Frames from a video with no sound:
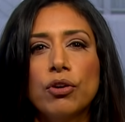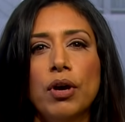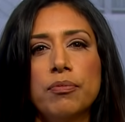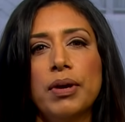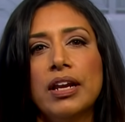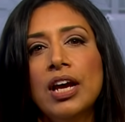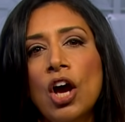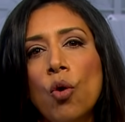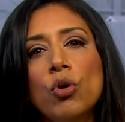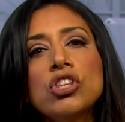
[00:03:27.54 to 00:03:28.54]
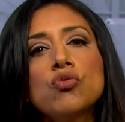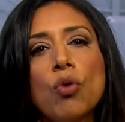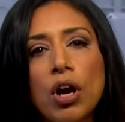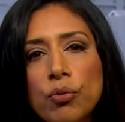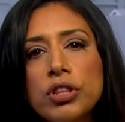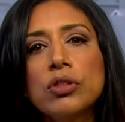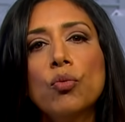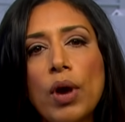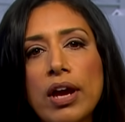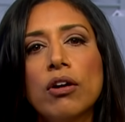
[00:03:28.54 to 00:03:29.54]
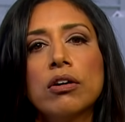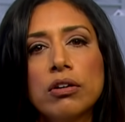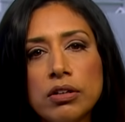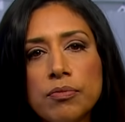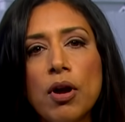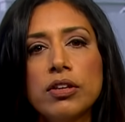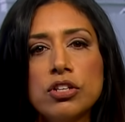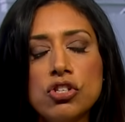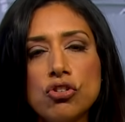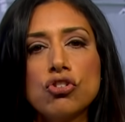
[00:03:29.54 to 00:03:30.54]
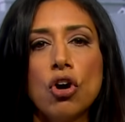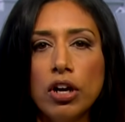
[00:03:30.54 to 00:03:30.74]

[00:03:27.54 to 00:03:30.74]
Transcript: everyone. But what's wrong with the way our current politicians are